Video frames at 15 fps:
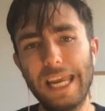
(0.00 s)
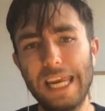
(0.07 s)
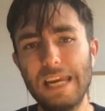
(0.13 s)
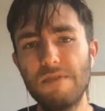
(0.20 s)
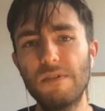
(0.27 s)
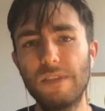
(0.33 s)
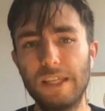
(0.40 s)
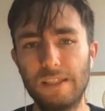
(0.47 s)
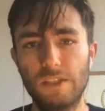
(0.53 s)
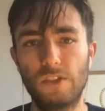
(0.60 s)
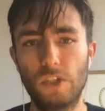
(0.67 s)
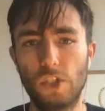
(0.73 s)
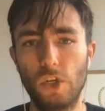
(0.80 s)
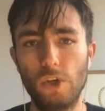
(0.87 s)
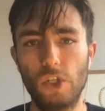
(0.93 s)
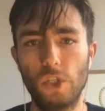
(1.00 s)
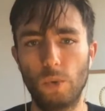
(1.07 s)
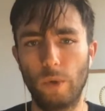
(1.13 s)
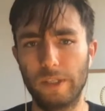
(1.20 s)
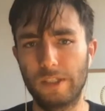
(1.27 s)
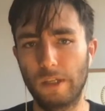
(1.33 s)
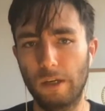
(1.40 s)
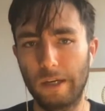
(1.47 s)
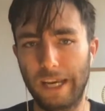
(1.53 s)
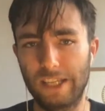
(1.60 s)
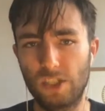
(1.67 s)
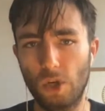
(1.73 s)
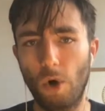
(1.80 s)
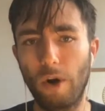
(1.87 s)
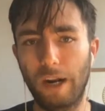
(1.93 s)
Even these institutions, which
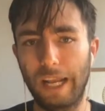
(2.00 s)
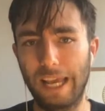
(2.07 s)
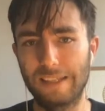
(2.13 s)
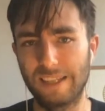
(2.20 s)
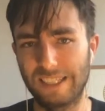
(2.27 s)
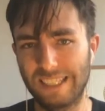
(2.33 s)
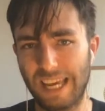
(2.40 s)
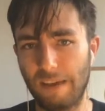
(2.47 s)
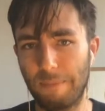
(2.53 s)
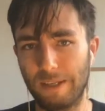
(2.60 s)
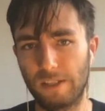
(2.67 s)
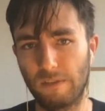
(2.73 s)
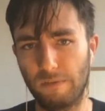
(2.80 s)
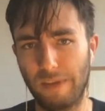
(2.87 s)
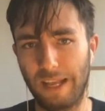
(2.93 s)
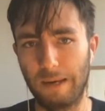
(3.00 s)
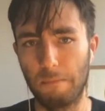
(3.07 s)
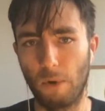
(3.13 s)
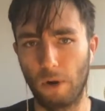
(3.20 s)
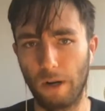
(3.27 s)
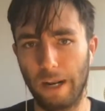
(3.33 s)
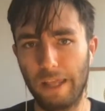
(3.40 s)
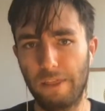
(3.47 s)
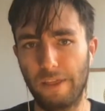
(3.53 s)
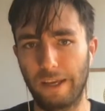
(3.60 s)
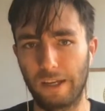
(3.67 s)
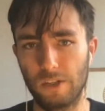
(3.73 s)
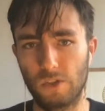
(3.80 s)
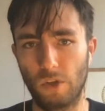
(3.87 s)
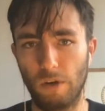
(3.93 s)
historically, as I say, have been sort of fairly
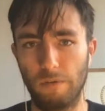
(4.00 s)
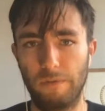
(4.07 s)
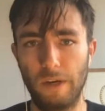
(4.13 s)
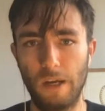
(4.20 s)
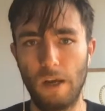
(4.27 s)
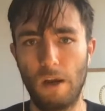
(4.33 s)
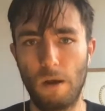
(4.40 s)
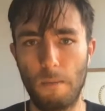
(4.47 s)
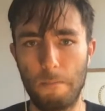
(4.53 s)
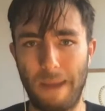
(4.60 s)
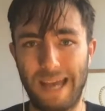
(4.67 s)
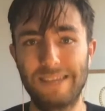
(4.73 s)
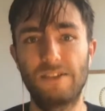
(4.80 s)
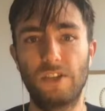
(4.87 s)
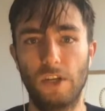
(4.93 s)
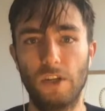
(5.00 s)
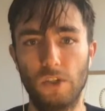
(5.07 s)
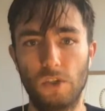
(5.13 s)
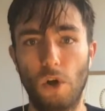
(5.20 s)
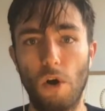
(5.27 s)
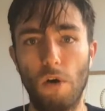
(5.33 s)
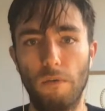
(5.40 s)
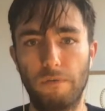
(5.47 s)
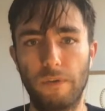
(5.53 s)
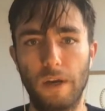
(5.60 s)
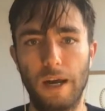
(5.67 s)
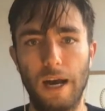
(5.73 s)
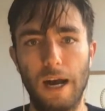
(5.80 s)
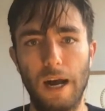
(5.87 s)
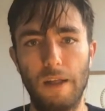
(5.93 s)
monolithic and sort of bastions of
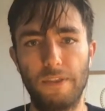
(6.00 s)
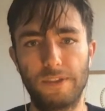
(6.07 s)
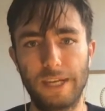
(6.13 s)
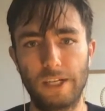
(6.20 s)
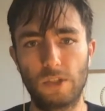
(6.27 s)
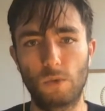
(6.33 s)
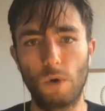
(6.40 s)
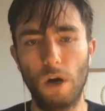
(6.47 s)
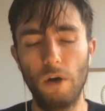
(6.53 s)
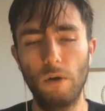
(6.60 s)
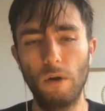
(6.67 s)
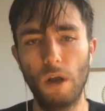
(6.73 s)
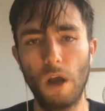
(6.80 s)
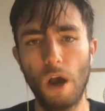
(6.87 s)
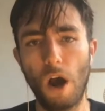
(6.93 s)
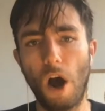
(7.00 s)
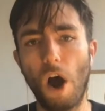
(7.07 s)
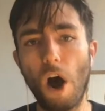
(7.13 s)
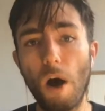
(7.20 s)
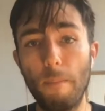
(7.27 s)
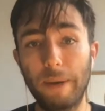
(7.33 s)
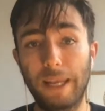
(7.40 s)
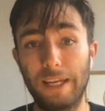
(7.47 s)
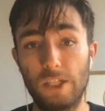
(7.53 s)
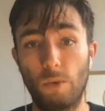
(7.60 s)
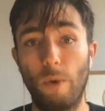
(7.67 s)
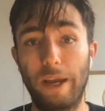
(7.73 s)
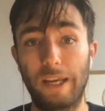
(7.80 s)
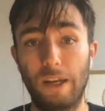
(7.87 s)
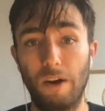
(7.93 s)
the status quo, are beginning to
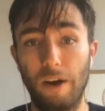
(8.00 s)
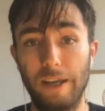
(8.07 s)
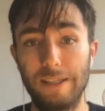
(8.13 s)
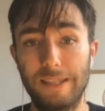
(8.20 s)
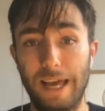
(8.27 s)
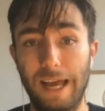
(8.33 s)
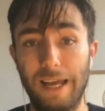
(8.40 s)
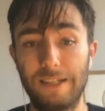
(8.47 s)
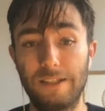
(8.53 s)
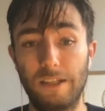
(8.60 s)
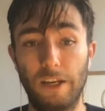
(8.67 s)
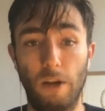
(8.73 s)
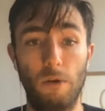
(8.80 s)
recognize that,